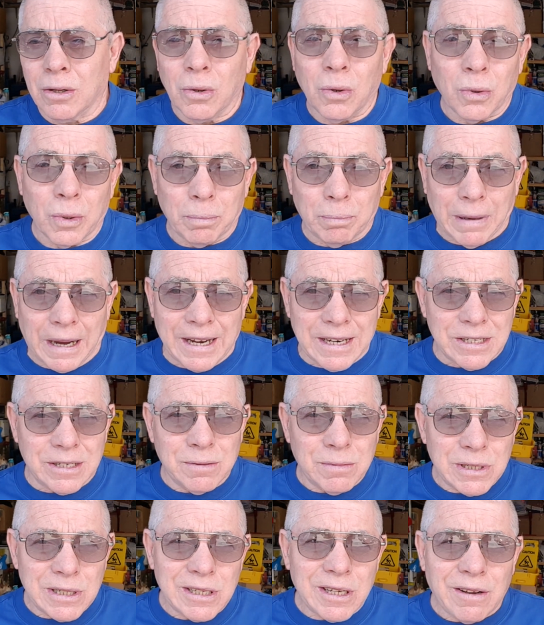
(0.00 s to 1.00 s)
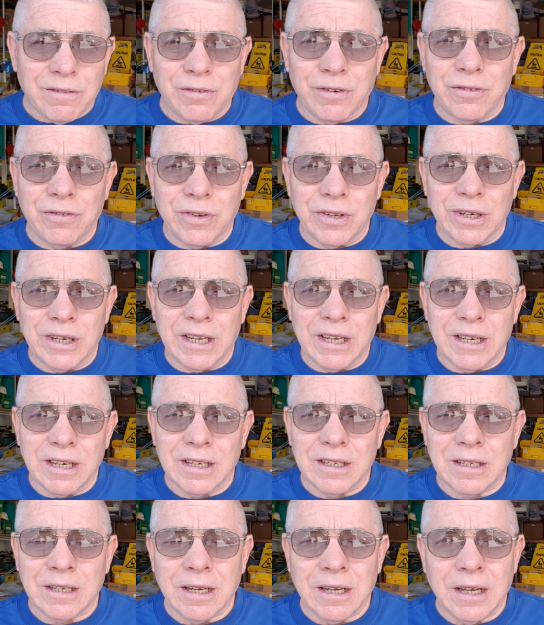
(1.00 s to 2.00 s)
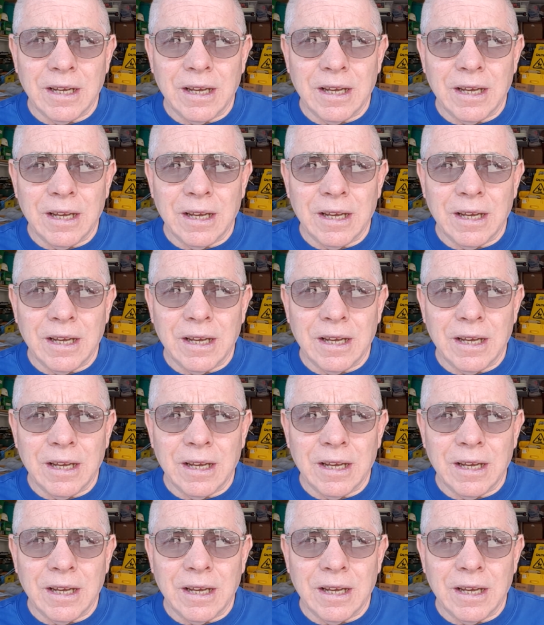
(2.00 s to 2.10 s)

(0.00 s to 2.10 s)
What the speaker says: go and buy some stuff if you need it.